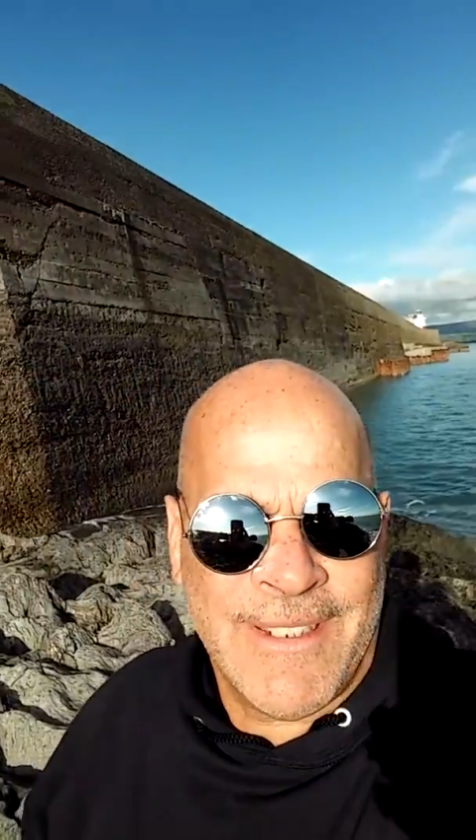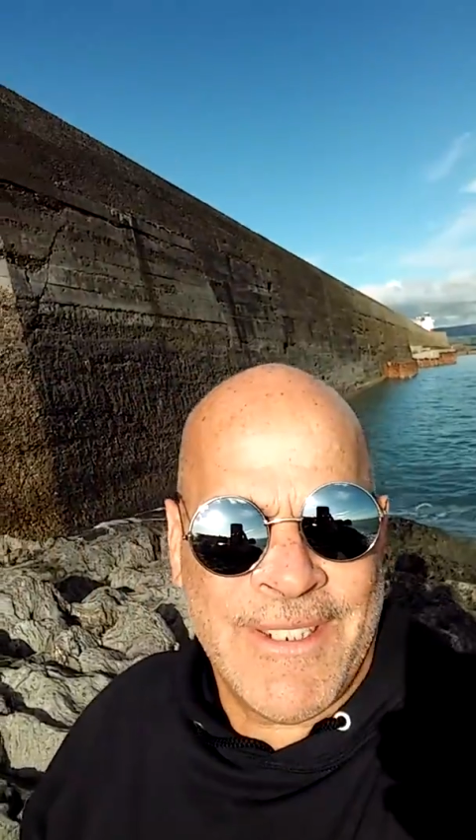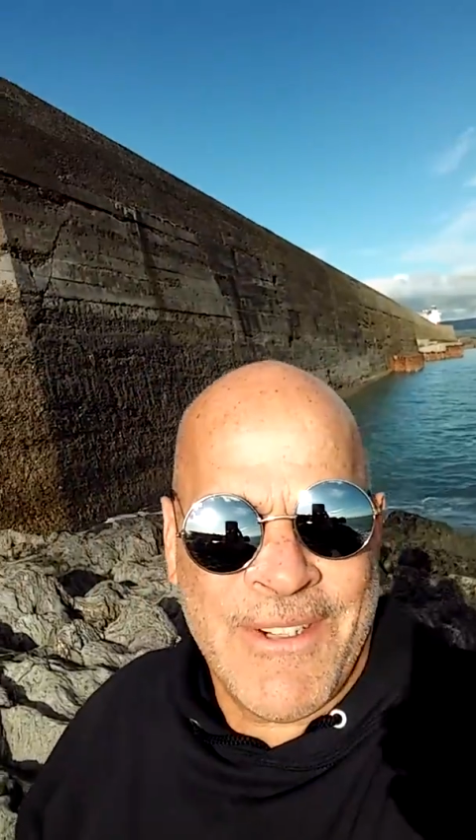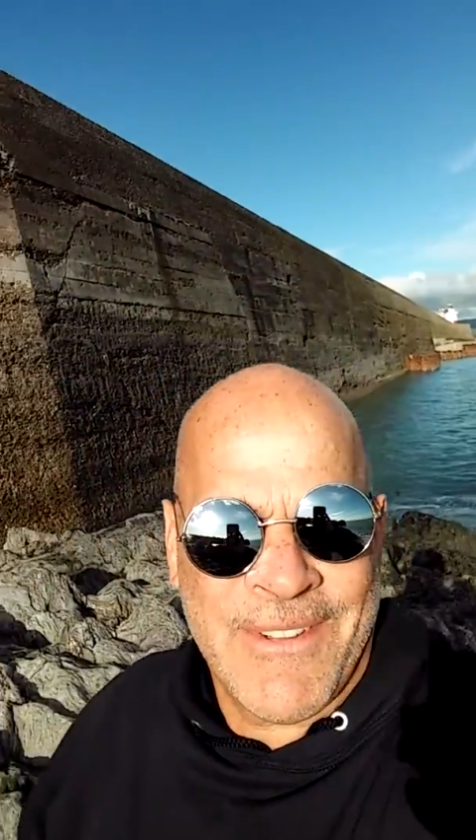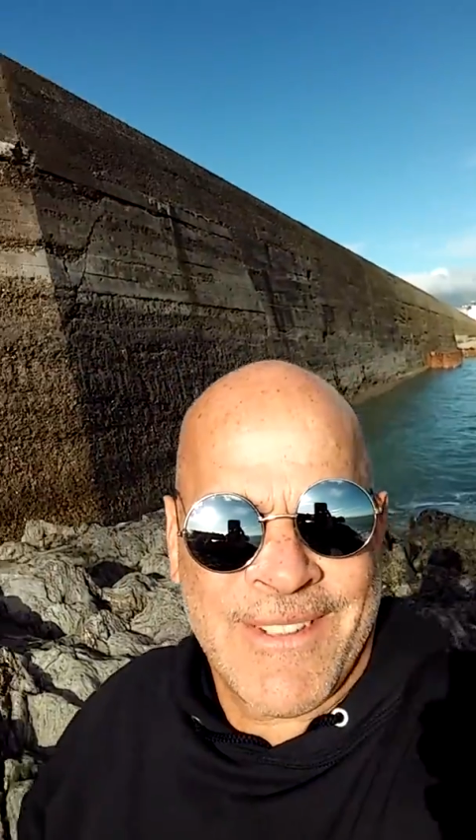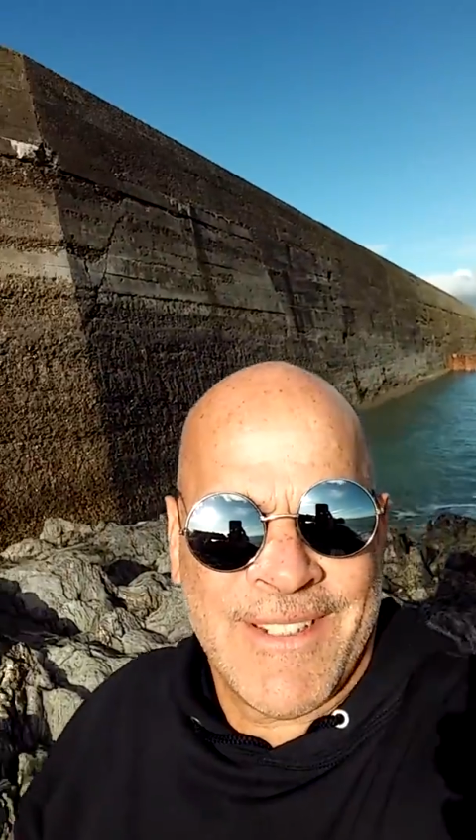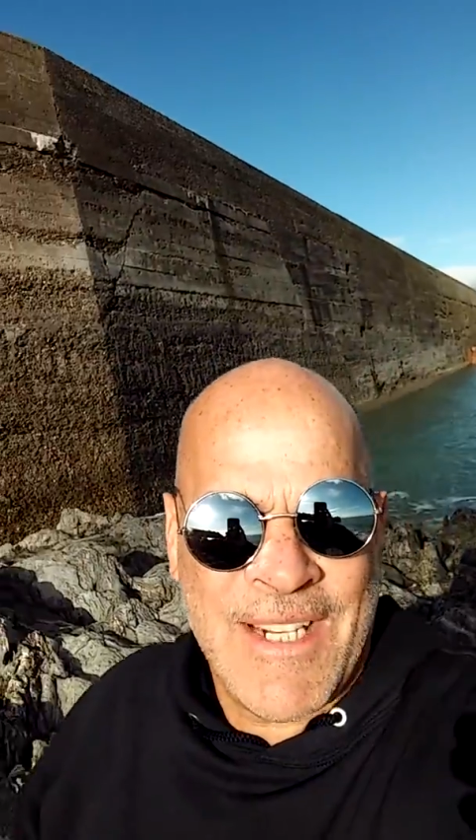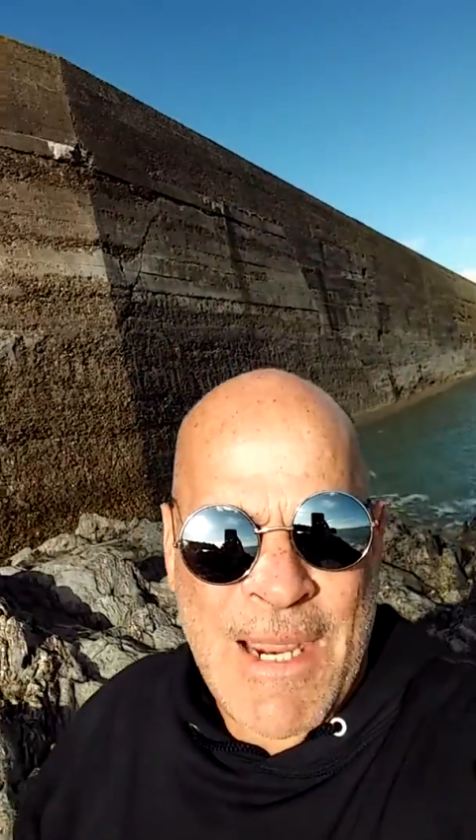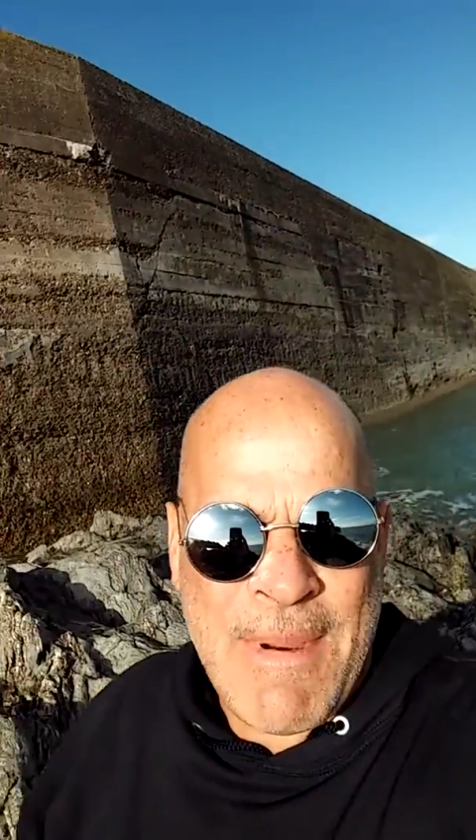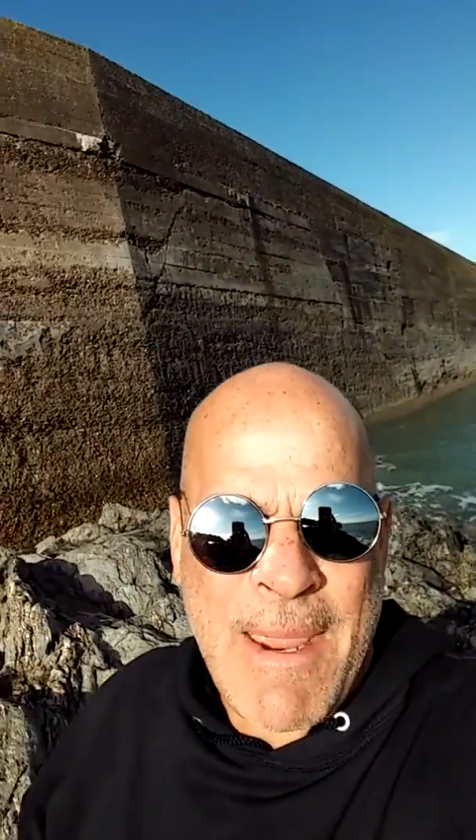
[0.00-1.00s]
you know,
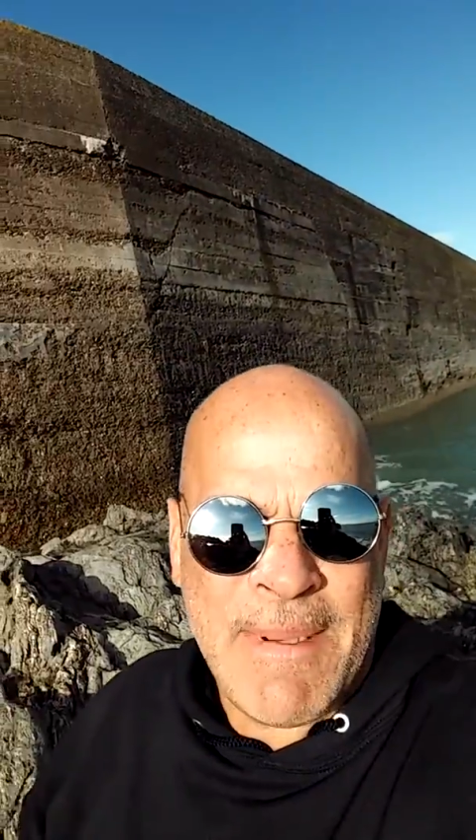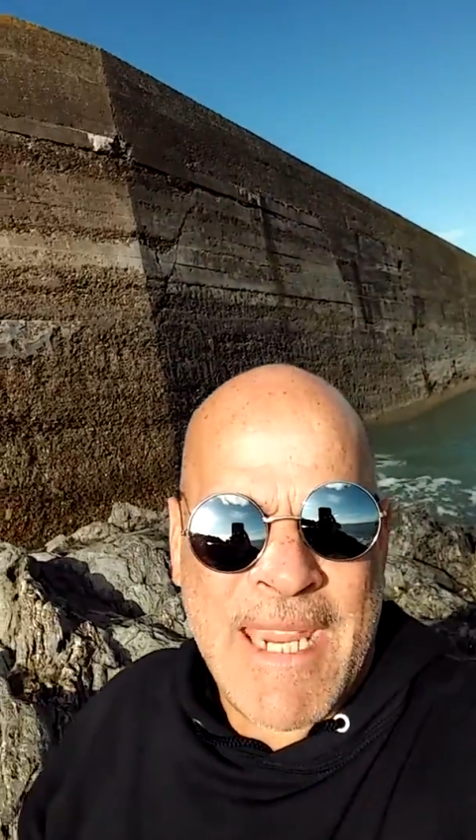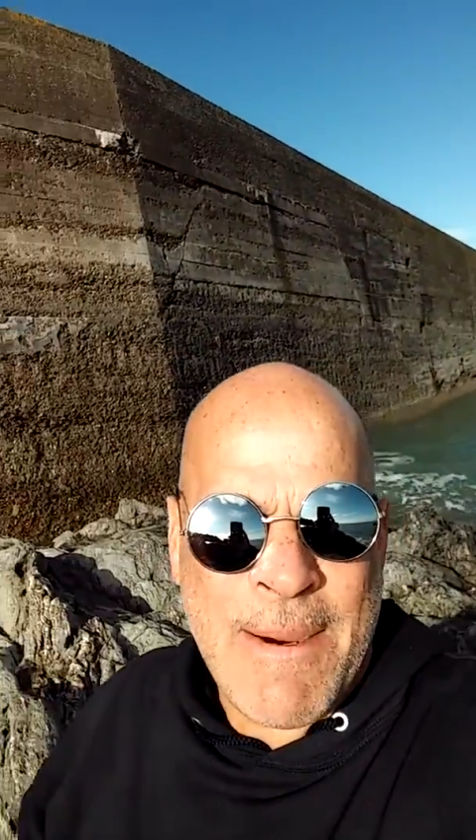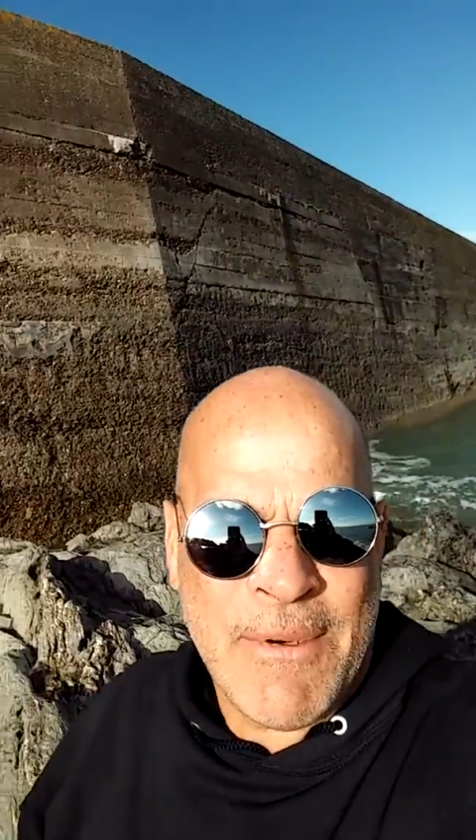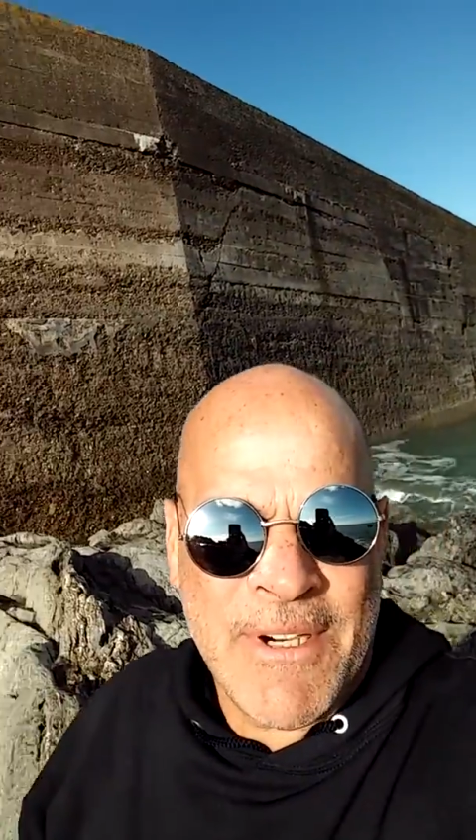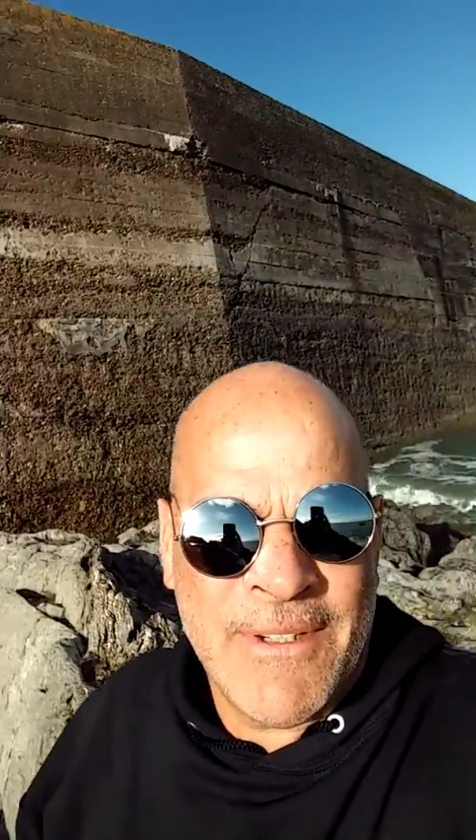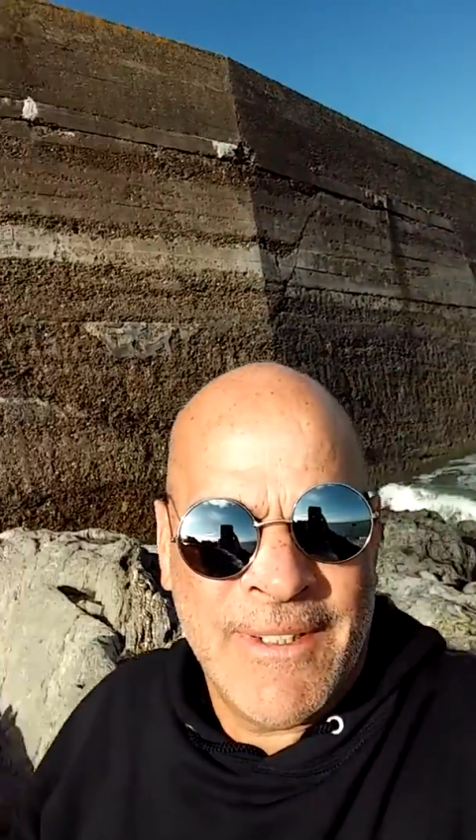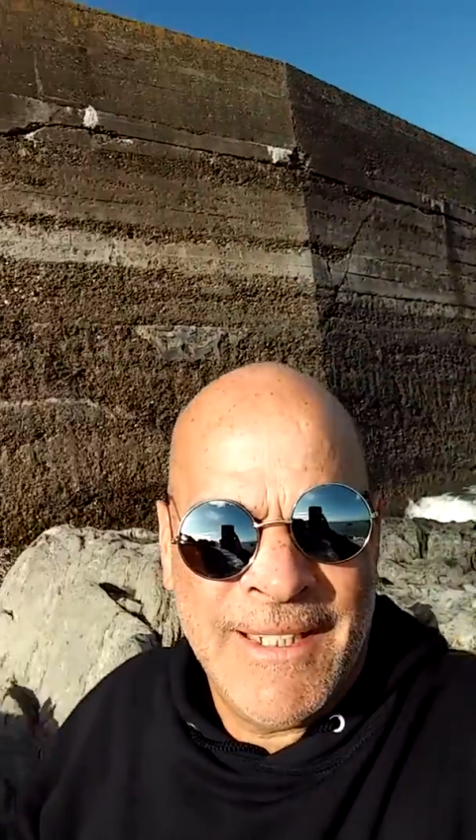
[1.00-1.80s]
I'm a happy camper here.